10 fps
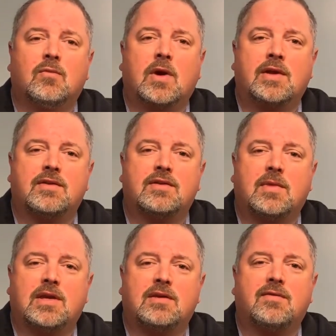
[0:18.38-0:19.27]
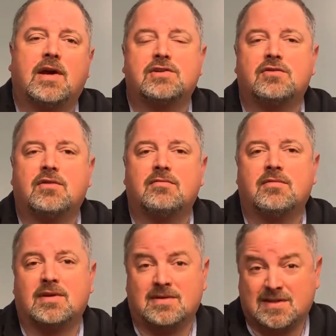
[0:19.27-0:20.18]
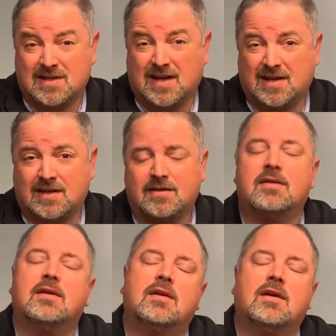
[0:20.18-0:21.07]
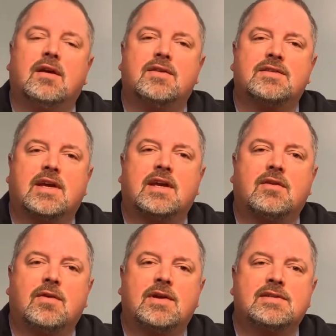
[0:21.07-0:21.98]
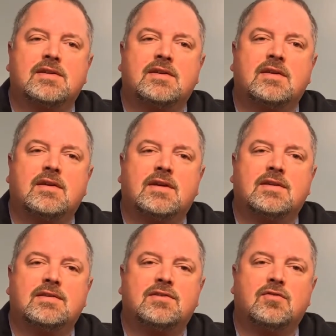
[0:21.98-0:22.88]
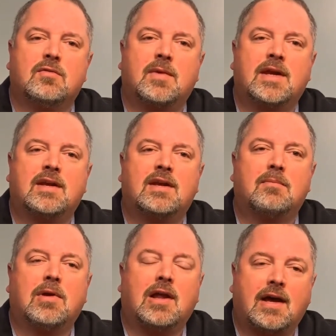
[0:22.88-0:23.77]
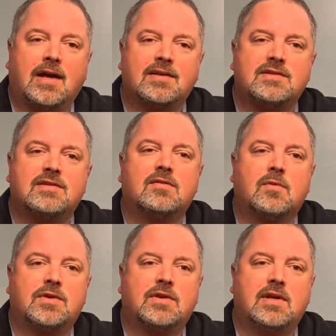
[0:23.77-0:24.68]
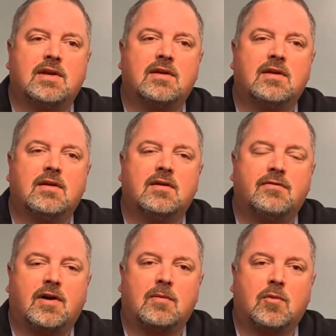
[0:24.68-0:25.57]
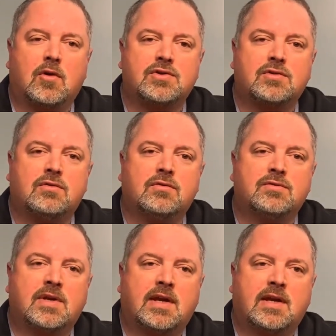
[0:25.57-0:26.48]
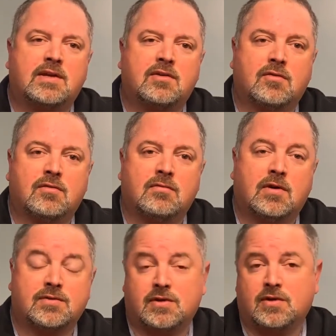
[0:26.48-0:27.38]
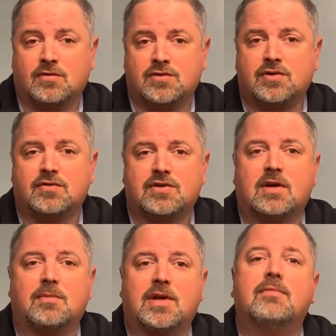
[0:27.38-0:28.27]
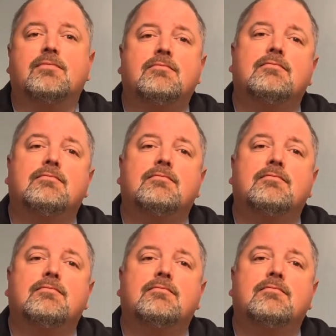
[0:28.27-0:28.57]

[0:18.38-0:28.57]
way that the manufacturer designed it. The second reason is to remain in compliance with the fire marshals and also your insurance company.